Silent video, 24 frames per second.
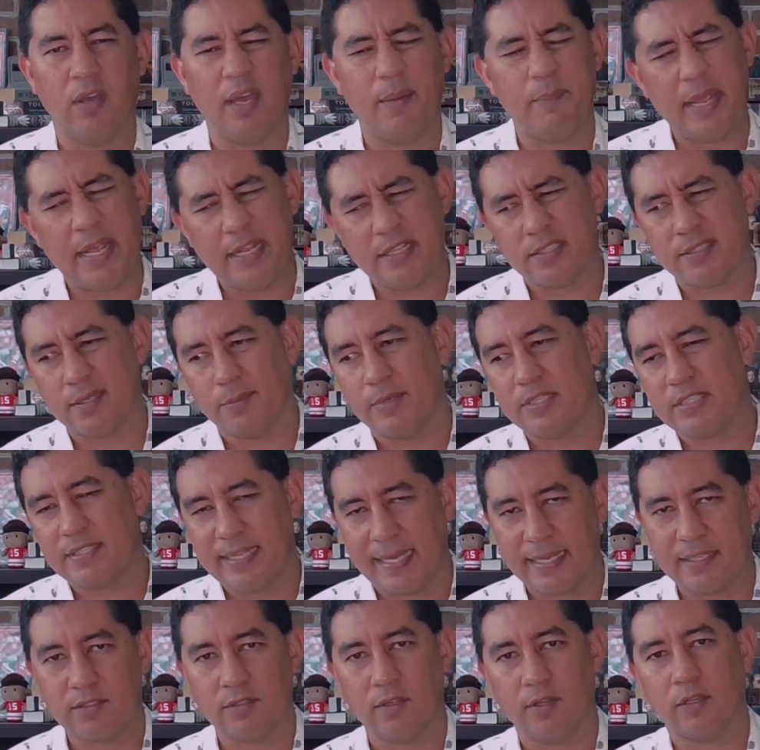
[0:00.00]
I made some
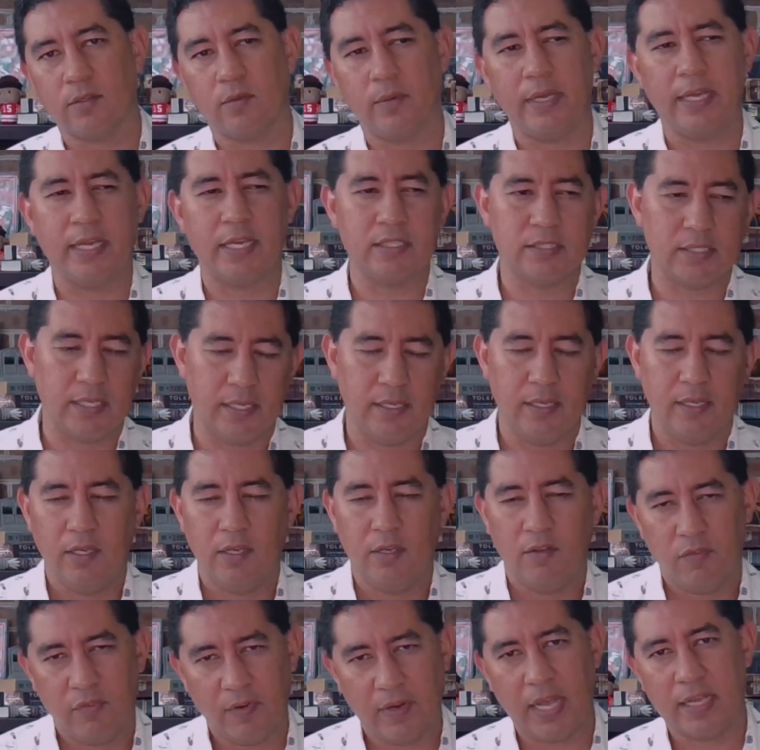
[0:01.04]
mistakes along the way because I
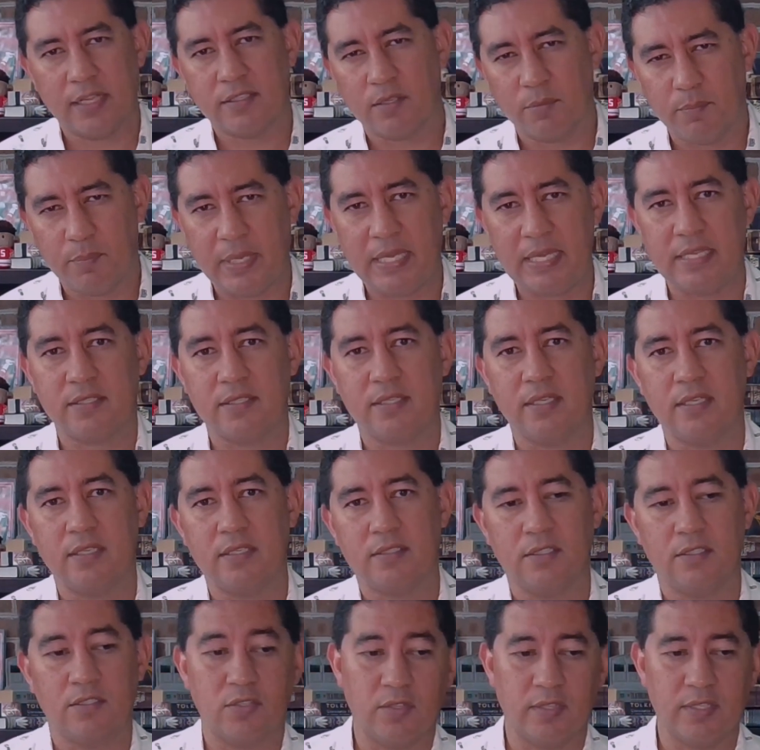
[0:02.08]
forgot some
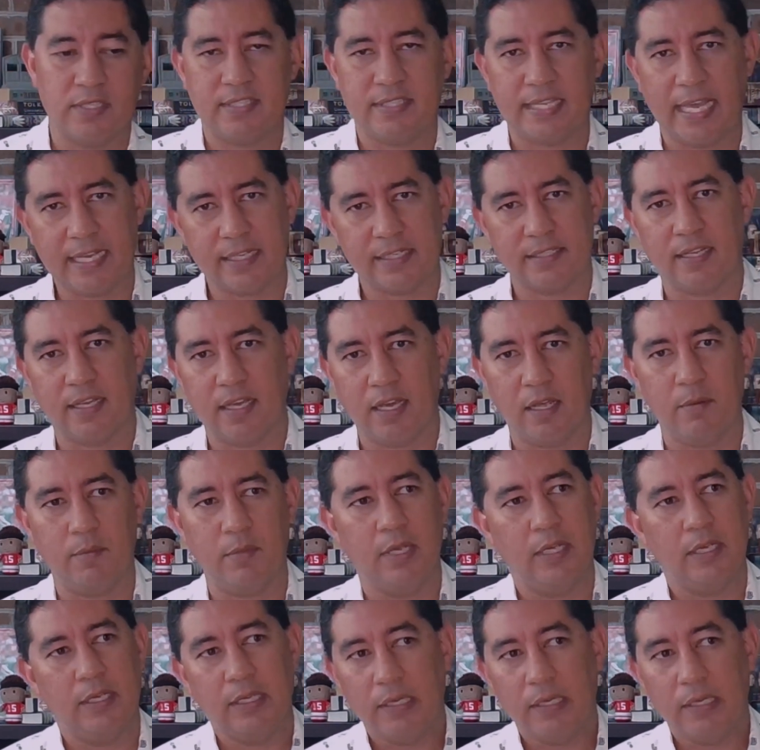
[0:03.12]
pieces, and so the second time,